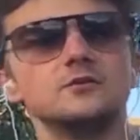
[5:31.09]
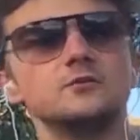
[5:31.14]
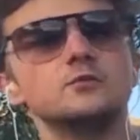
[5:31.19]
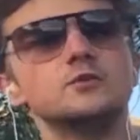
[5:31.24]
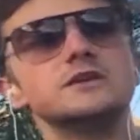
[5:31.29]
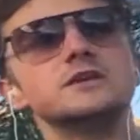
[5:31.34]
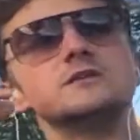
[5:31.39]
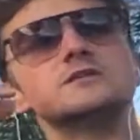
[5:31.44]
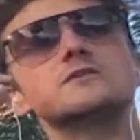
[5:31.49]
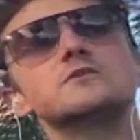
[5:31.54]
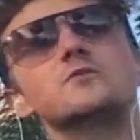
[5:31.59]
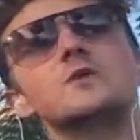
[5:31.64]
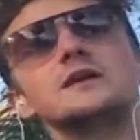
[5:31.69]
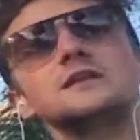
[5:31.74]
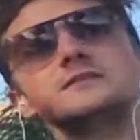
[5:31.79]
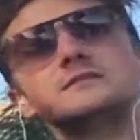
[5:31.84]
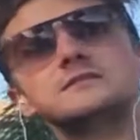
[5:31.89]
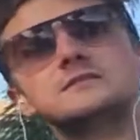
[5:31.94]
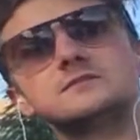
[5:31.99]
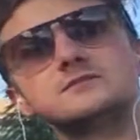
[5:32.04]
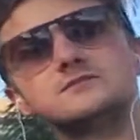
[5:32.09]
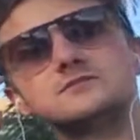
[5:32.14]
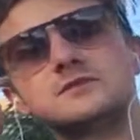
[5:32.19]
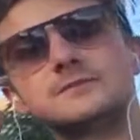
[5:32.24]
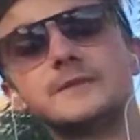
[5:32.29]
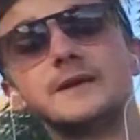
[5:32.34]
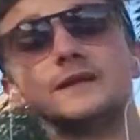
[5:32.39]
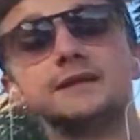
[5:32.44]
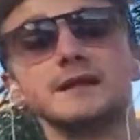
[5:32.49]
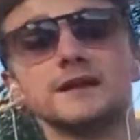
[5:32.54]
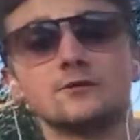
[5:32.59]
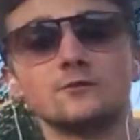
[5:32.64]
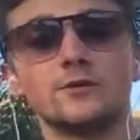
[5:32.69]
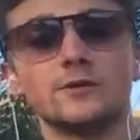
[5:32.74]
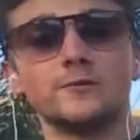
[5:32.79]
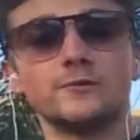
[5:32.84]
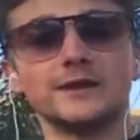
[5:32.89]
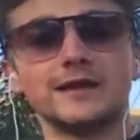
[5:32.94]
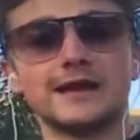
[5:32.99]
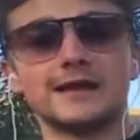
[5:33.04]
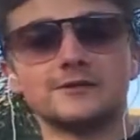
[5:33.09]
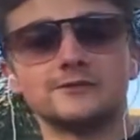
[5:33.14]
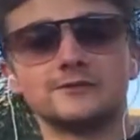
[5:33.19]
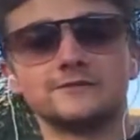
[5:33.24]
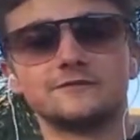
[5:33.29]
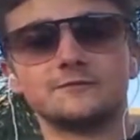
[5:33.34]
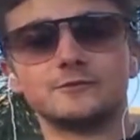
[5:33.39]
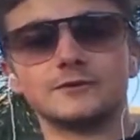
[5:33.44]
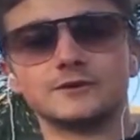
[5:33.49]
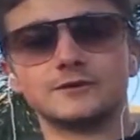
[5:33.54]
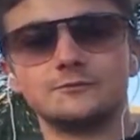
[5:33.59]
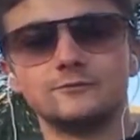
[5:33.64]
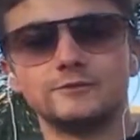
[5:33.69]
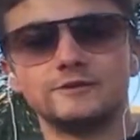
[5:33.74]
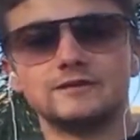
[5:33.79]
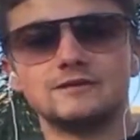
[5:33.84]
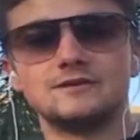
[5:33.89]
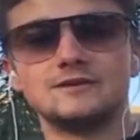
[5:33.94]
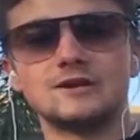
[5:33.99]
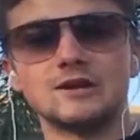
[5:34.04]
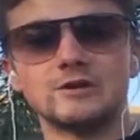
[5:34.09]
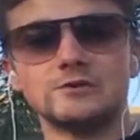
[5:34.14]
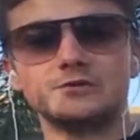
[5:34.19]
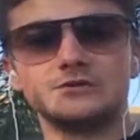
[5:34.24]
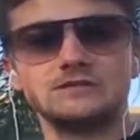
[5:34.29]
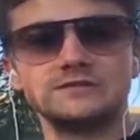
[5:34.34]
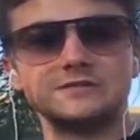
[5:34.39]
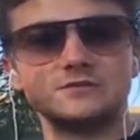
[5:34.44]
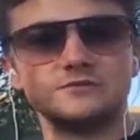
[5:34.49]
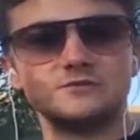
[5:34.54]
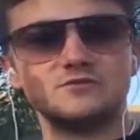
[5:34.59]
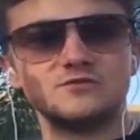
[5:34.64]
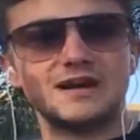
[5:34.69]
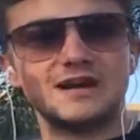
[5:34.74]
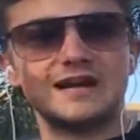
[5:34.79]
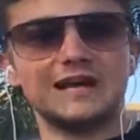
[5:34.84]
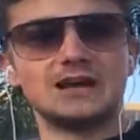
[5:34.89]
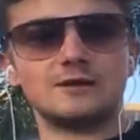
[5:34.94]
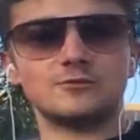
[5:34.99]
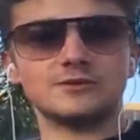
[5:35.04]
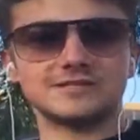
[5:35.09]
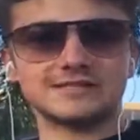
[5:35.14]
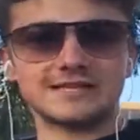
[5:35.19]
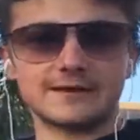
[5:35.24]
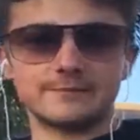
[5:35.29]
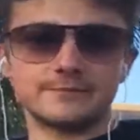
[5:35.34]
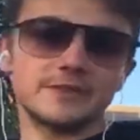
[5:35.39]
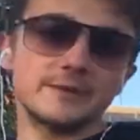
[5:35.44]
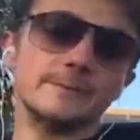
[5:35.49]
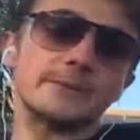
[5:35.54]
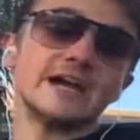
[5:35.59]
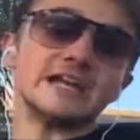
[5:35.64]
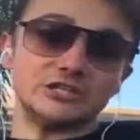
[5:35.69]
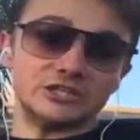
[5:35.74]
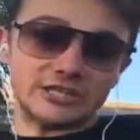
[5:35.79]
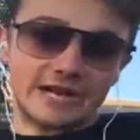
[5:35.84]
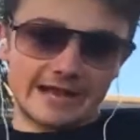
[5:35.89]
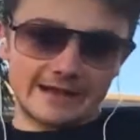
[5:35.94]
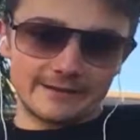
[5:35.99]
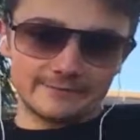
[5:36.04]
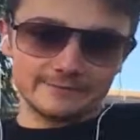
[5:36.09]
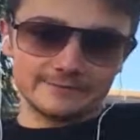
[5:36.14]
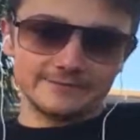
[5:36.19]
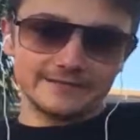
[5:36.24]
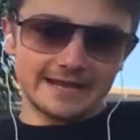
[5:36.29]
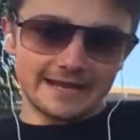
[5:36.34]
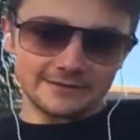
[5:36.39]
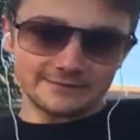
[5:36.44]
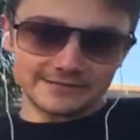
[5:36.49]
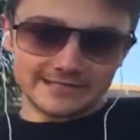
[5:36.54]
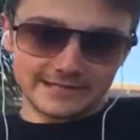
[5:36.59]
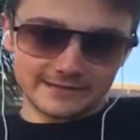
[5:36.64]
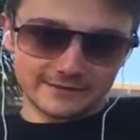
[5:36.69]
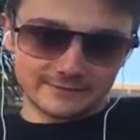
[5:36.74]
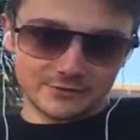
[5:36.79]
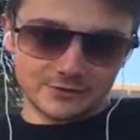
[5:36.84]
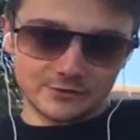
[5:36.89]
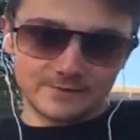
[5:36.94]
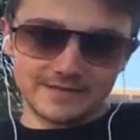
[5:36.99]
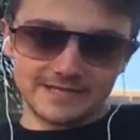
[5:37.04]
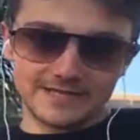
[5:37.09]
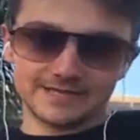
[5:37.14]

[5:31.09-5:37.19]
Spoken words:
We either went to, depending on when we got off work, we'd go to, the bike shop downtown Mobile.